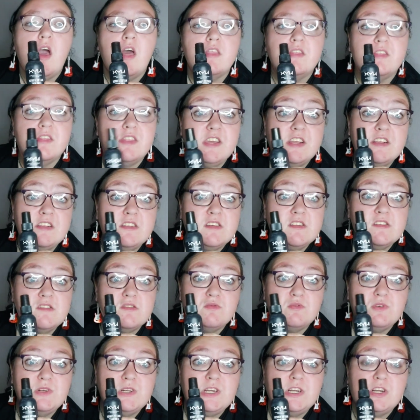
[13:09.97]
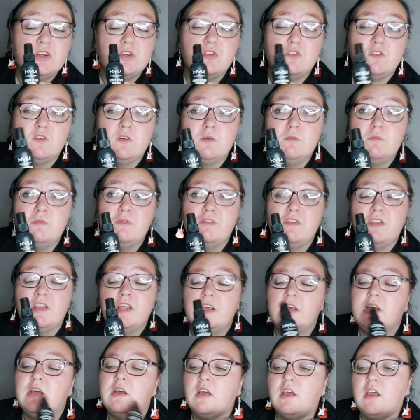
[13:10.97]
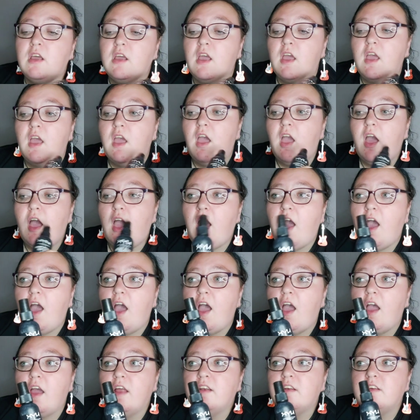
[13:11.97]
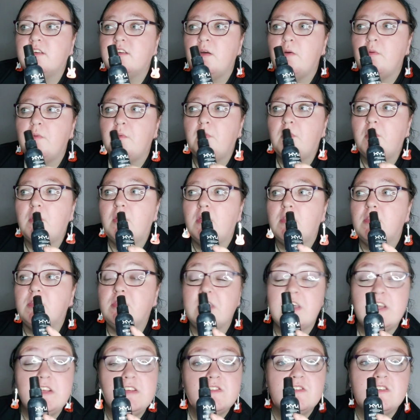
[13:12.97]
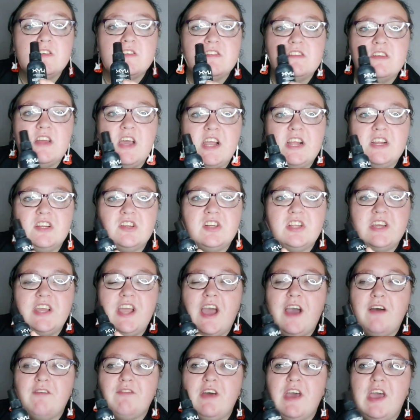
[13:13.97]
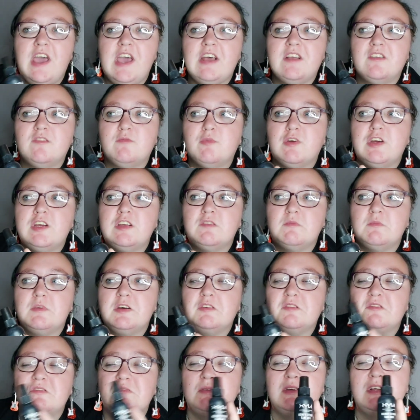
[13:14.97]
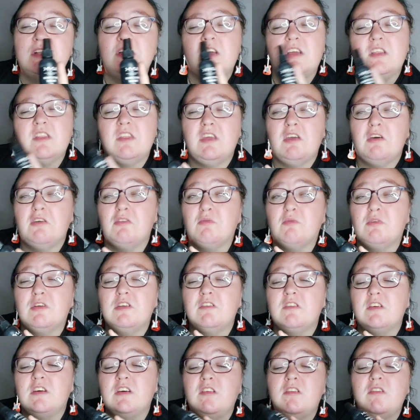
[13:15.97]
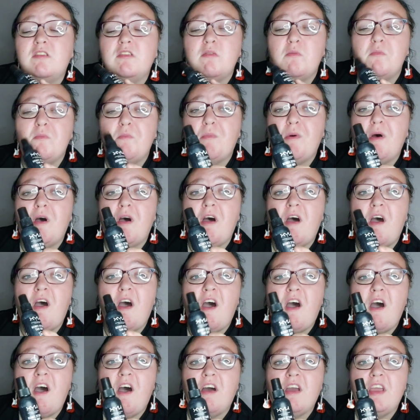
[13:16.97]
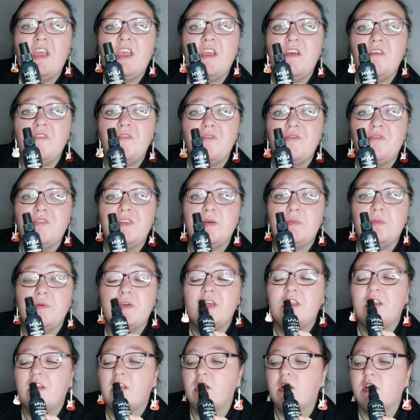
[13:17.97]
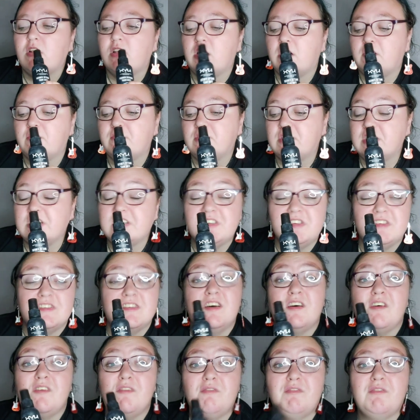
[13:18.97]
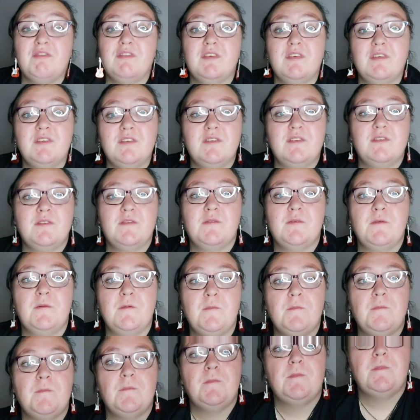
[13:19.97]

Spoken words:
This is a really good dupe for that, and this doesn't actually have a hairspray smell to it like the other one does, but I flipping love this stuff. And